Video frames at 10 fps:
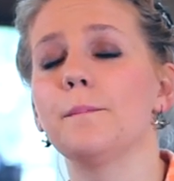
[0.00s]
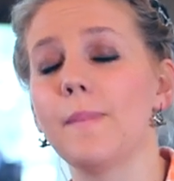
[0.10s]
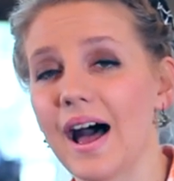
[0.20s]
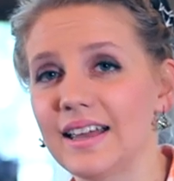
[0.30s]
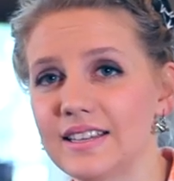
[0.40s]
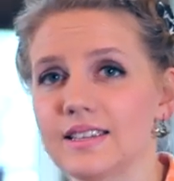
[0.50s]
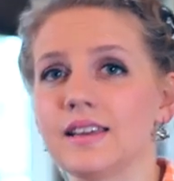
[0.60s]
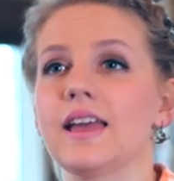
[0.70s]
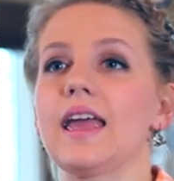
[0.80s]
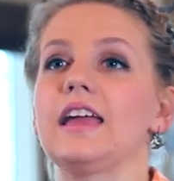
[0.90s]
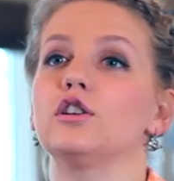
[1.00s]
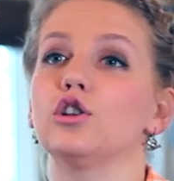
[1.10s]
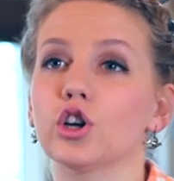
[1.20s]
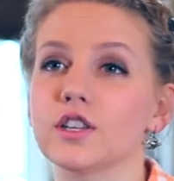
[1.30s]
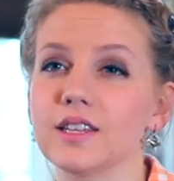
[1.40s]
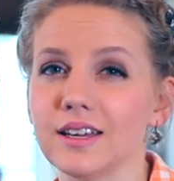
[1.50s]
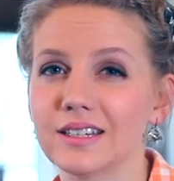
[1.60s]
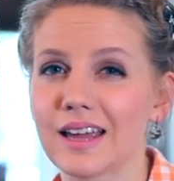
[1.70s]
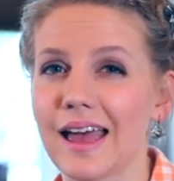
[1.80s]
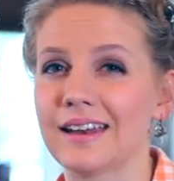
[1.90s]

but it looks it